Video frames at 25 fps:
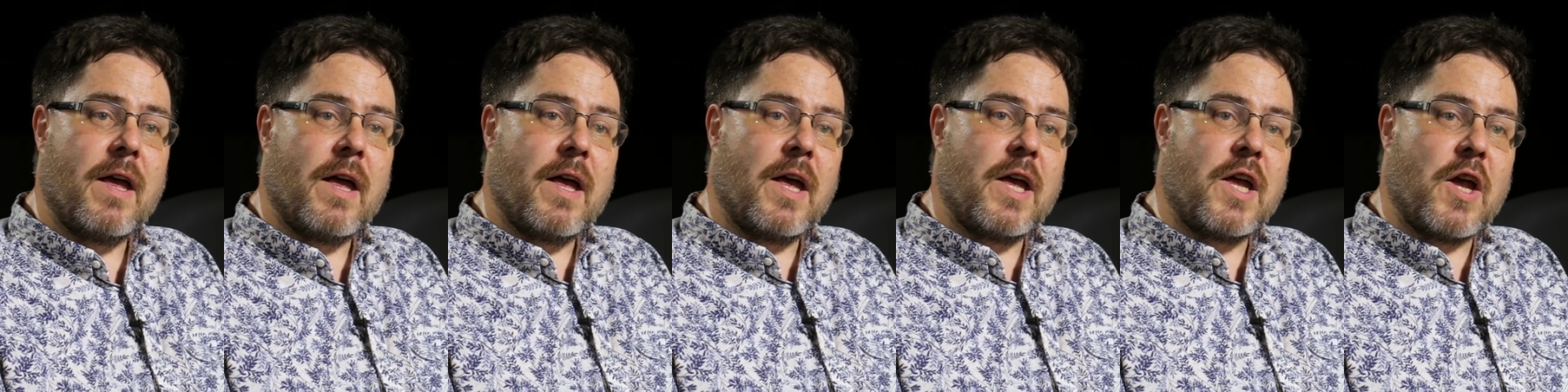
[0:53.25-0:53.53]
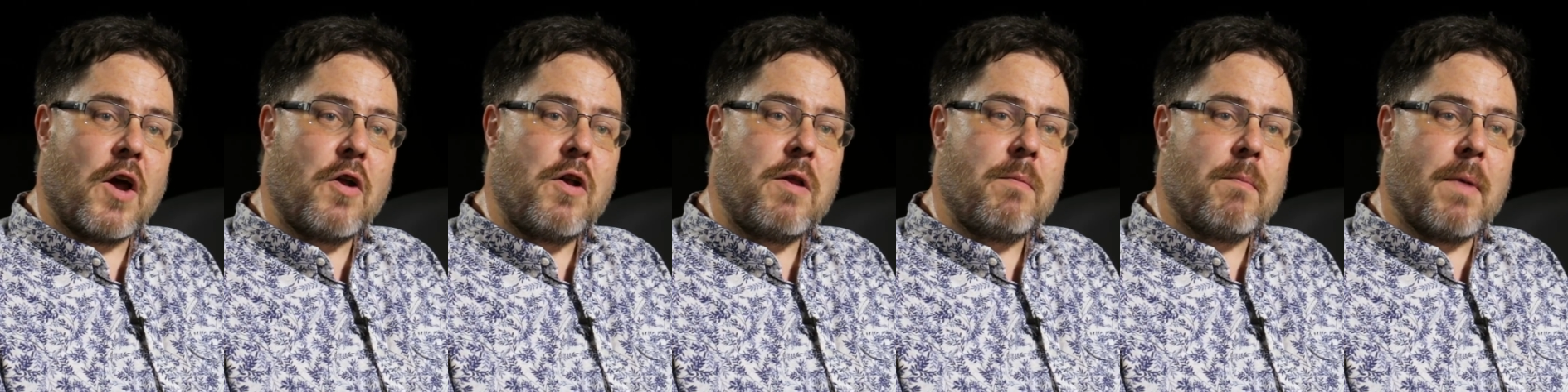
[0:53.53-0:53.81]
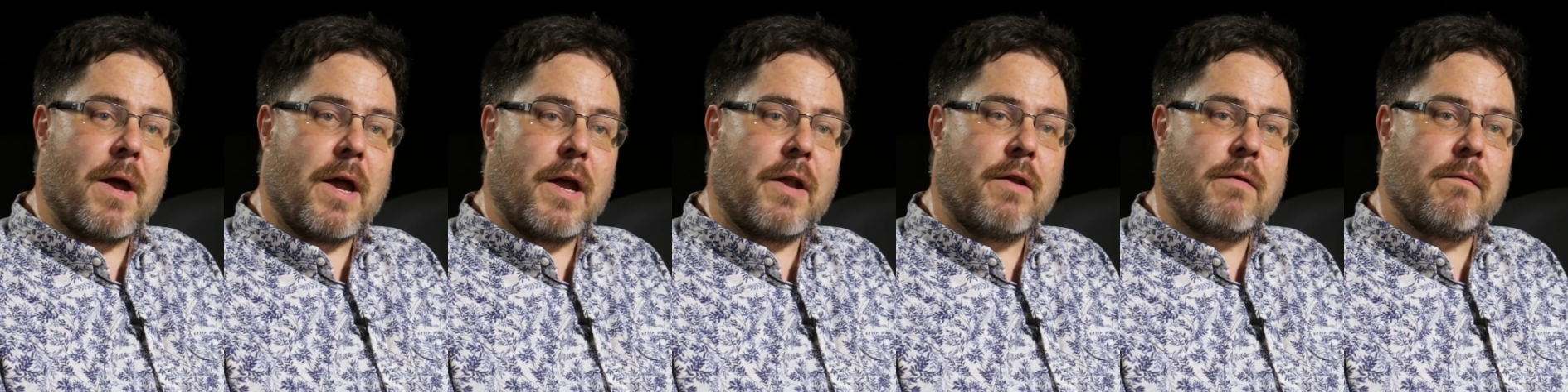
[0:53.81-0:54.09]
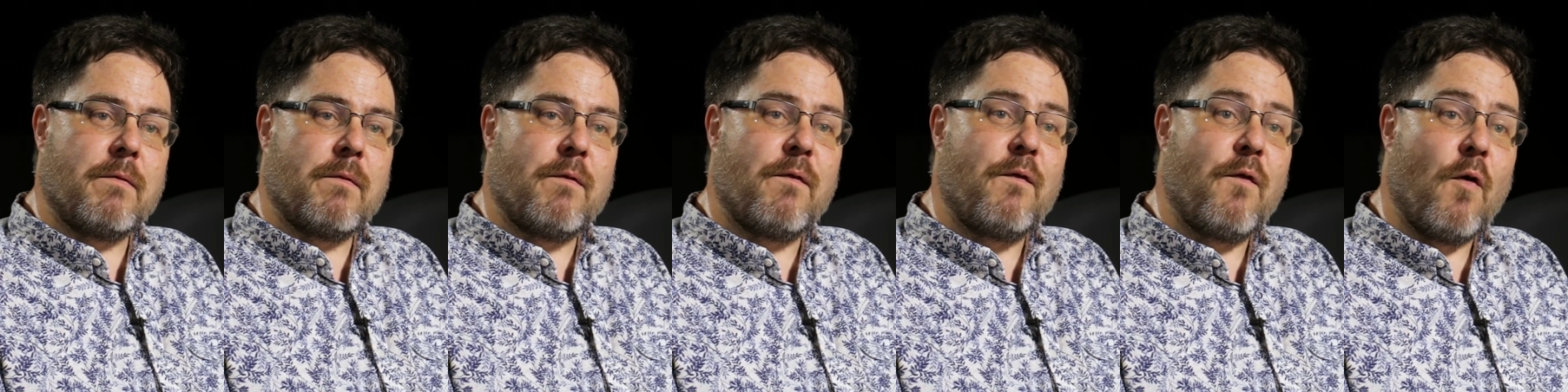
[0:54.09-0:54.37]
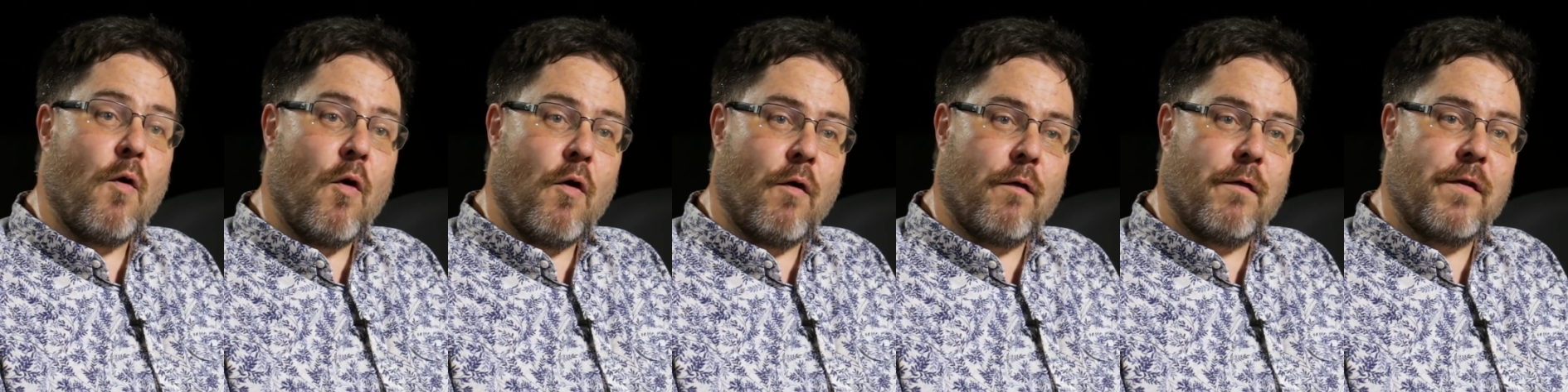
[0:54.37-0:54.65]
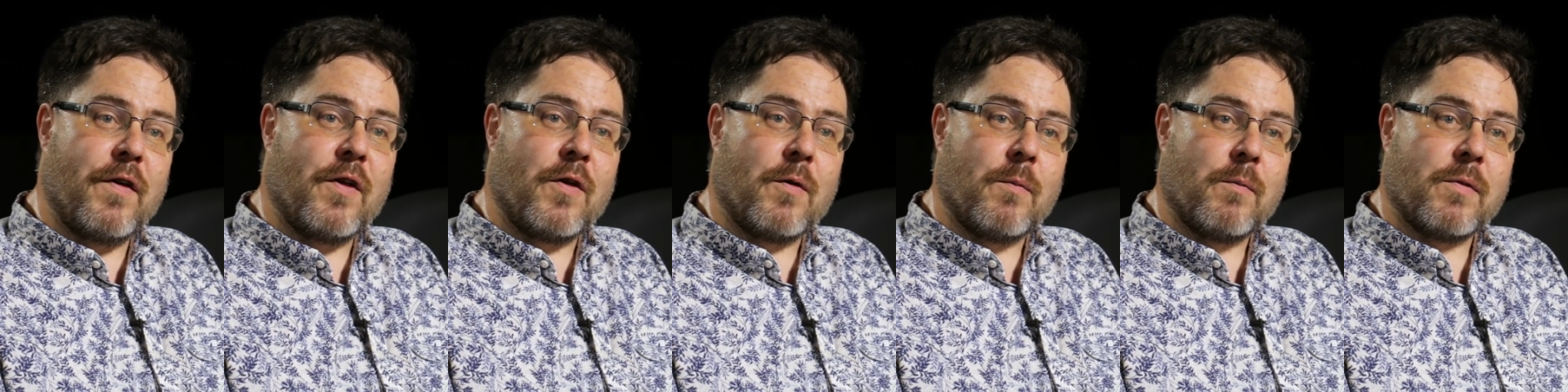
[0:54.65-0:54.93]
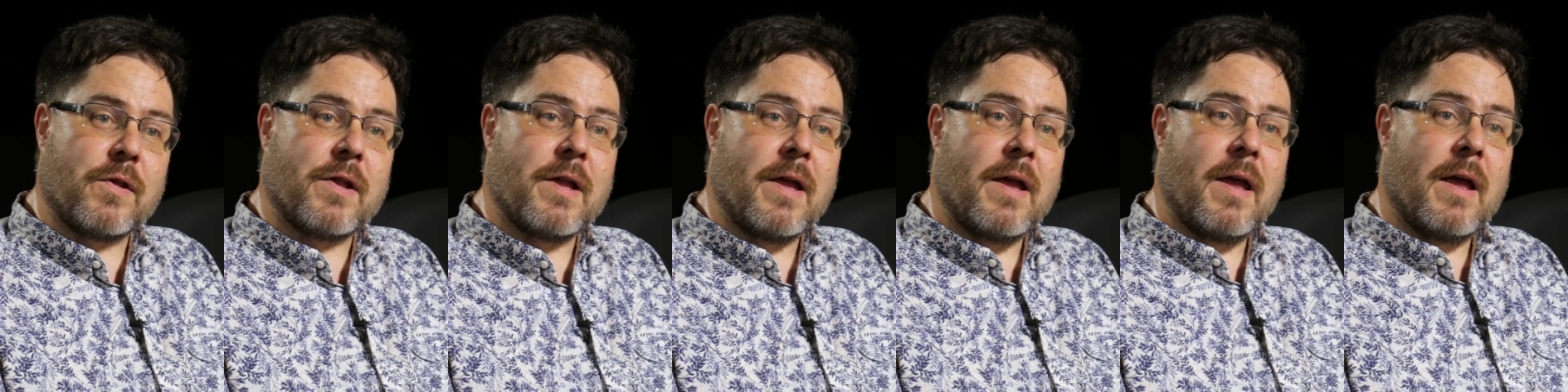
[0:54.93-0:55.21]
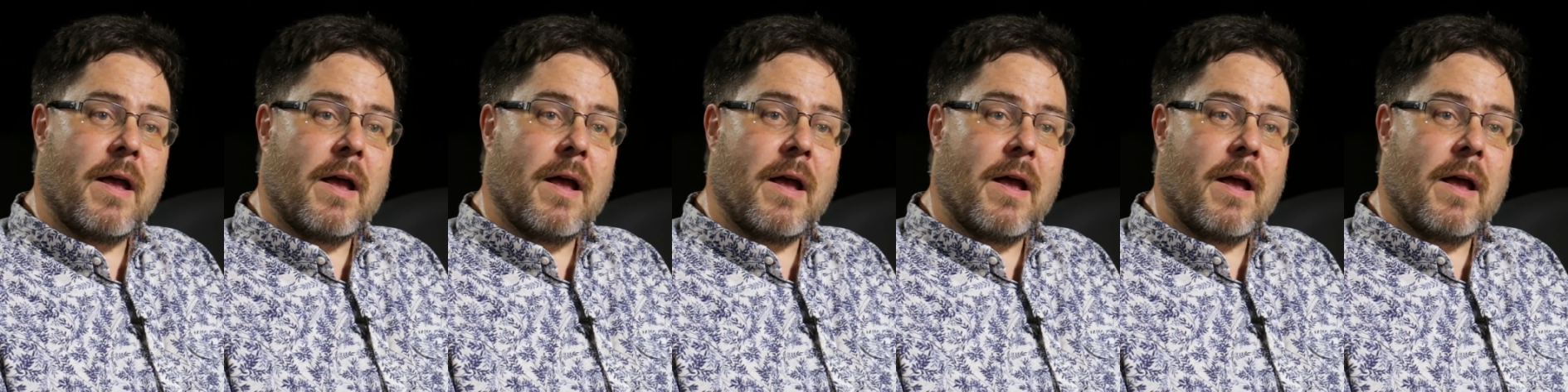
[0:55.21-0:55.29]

he only made 4 films.